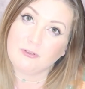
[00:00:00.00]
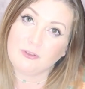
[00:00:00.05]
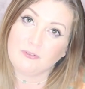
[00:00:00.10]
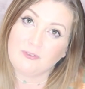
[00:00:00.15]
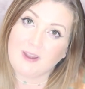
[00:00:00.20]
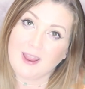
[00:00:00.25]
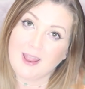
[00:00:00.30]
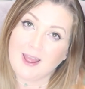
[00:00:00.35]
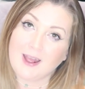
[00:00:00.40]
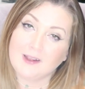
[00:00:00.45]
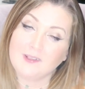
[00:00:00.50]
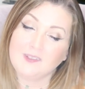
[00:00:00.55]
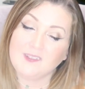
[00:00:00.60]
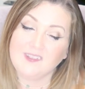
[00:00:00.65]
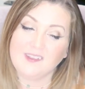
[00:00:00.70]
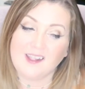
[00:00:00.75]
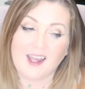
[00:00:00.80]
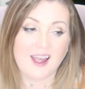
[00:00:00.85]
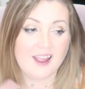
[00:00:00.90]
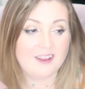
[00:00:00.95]
to the right
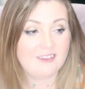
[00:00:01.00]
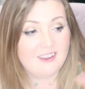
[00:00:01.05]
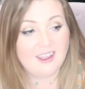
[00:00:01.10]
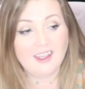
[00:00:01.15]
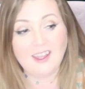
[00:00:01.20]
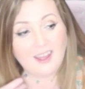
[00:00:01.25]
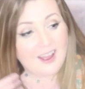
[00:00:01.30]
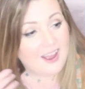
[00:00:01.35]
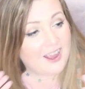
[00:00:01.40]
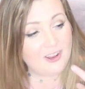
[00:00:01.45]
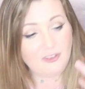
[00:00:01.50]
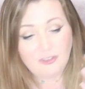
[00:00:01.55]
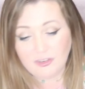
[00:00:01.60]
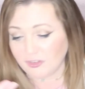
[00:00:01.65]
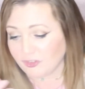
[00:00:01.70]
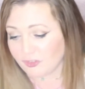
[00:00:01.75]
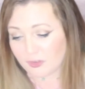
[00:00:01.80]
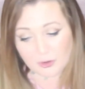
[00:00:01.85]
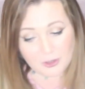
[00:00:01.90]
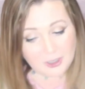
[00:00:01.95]
hand side and
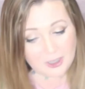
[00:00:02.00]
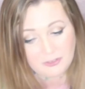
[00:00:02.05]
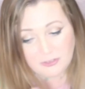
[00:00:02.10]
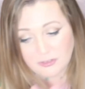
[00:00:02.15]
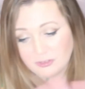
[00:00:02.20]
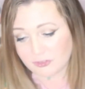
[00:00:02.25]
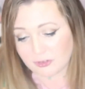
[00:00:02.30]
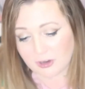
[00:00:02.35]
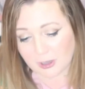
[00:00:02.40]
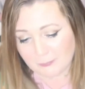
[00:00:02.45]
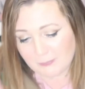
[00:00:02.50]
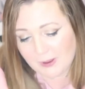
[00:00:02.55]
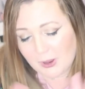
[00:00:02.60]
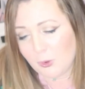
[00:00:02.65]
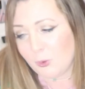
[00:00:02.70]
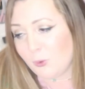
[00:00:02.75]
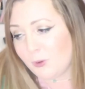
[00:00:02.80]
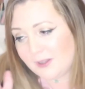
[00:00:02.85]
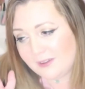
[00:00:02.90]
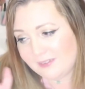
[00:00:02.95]
she's totally destroyed my
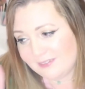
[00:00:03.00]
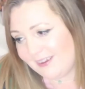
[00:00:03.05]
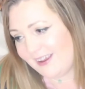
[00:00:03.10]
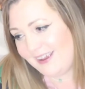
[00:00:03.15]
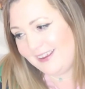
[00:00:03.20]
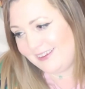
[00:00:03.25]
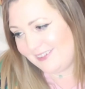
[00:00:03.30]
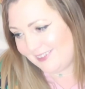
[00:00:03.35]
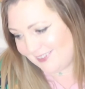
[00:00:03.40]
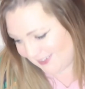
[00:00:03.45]
whole entire